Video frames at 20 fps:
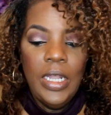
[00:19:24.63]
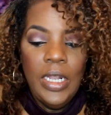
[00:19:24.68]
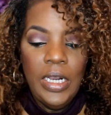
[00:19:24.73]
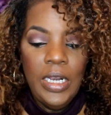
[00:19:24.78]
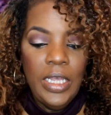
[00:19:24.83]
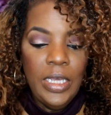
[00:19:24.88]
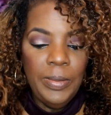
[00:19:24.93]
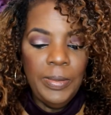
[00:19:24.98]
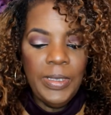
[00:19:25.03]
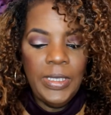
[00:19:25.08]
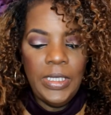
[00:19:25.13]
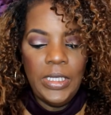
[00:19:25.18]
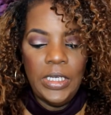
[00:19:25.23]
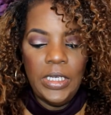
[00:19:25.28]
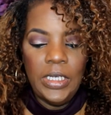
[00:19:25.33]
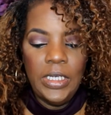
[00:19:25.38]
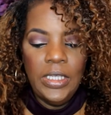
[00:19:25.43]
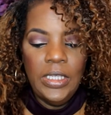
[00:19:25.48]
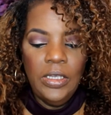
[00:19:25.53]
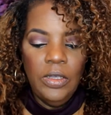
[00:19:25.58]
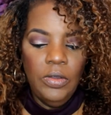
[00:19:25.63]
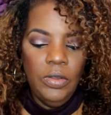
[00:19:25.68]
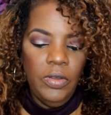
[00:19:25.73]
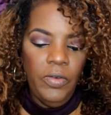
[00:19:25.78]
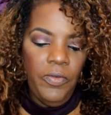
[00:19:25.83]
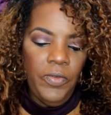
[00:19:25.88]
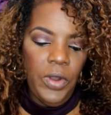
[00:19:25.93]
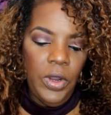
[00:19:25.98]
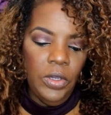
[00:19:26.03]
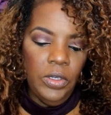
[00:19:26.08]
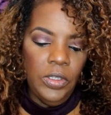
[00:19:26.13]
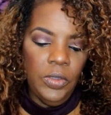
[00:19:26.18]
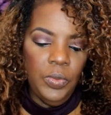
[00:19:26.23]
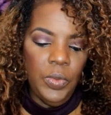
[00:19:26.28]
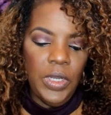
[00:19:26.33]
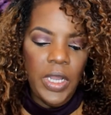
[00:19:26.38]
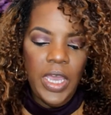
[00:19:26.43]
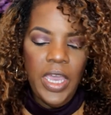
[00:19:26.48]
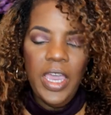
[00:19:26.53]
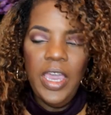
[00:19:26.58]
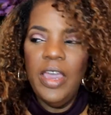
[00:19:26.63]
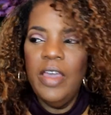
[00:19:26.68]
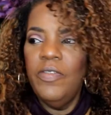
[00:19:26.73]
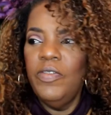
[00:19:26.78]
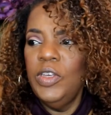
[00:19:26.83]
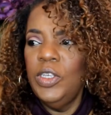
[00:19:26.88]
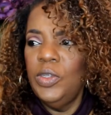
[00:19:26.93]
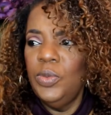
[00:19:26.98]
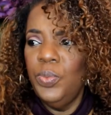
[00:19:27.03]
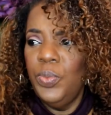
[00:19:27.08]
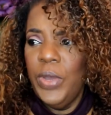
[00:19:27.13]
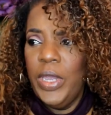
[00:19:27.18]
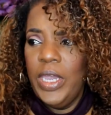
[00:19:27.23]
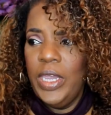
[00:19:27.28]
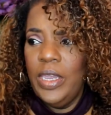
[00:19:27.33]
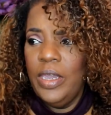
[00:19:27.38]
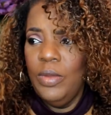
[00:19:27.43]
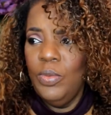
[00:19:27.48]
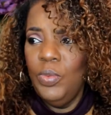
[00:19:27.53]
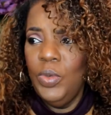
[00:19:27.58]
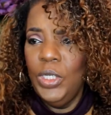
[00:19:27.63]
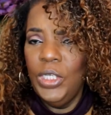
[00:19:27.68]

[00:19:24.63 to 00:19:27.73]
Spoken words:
lipsticks. So the first one I have is red,